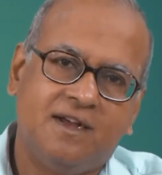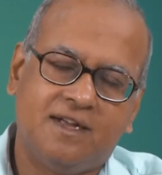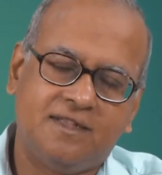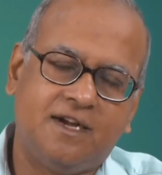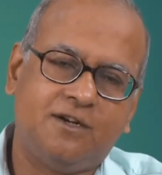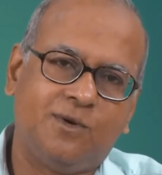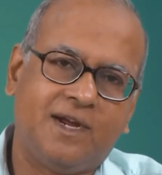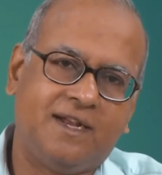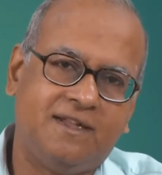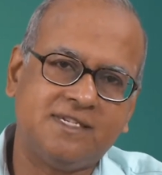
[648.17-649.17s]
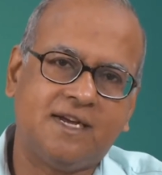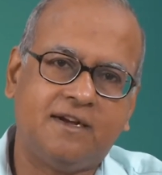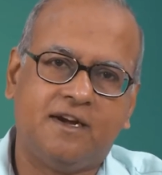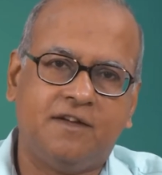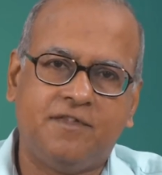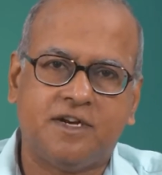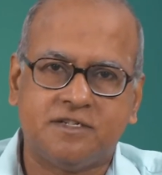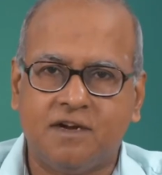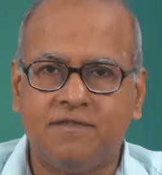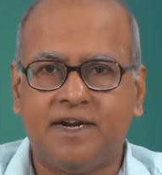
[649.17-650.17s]
and then to get the standard
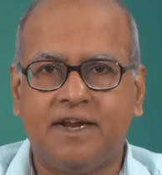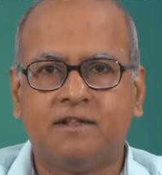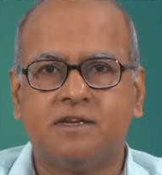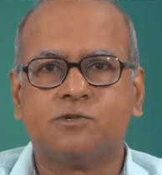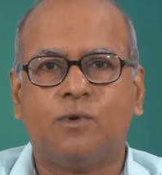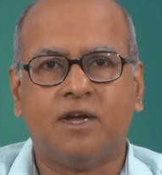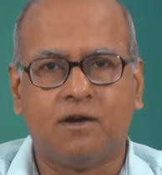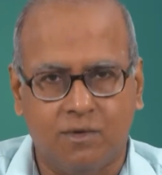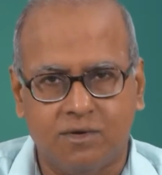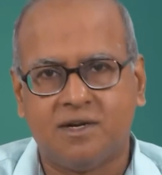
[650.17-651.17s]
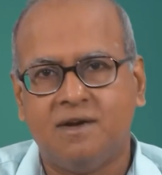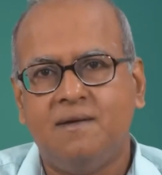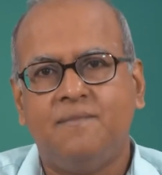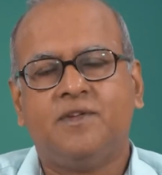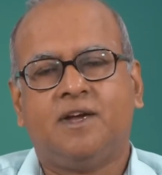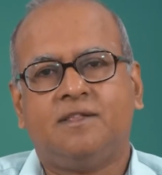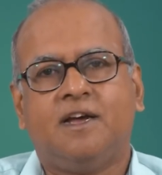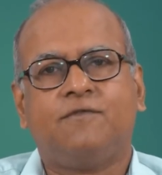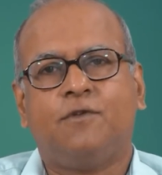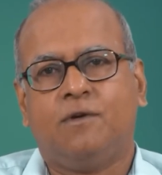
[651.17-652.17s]
deviation we take the square root and
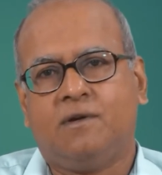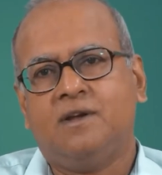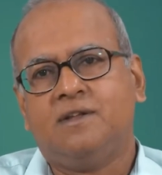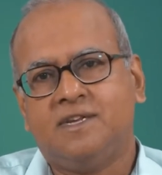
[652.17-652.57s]
therefore,